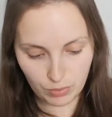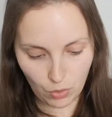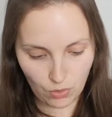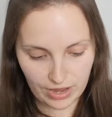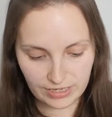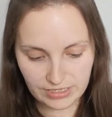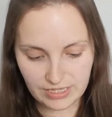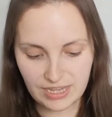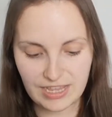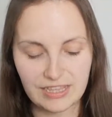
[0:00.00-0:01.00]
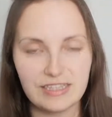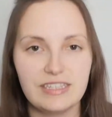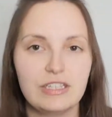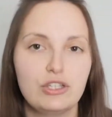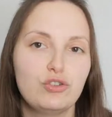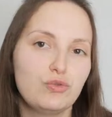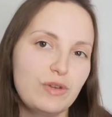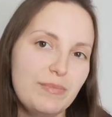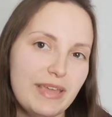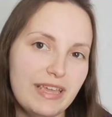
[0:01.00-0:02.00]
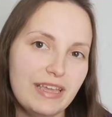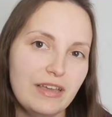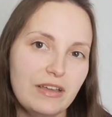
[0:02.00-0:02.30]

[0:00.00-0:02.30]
point is trimming